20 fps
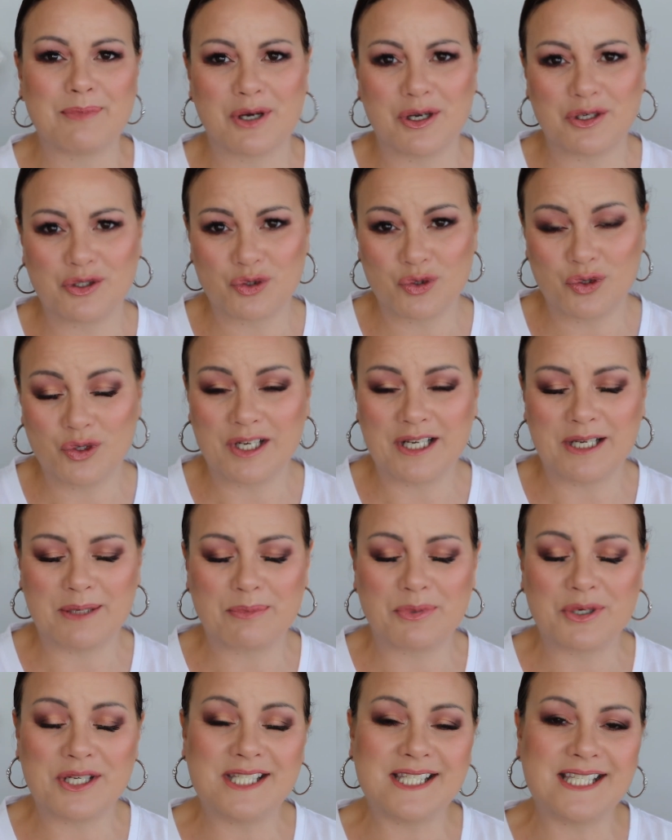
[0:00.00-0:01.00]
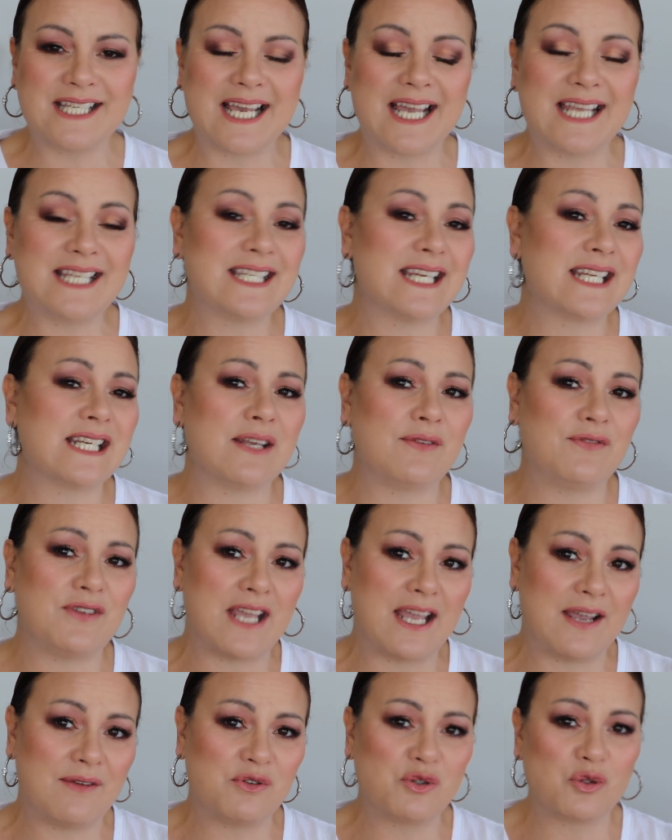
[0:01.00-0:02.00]
I truly appreciate it. If you
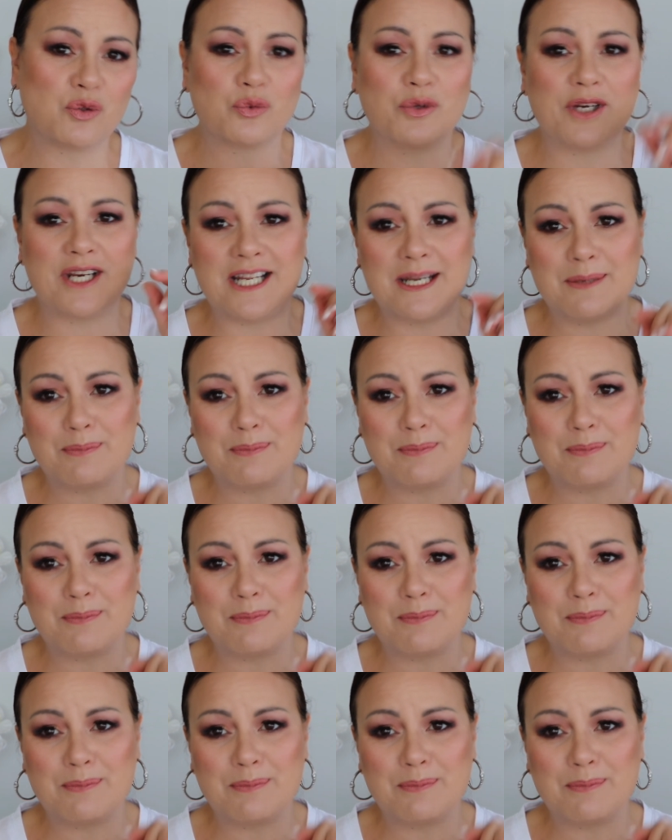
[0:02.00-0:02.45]
haven't already,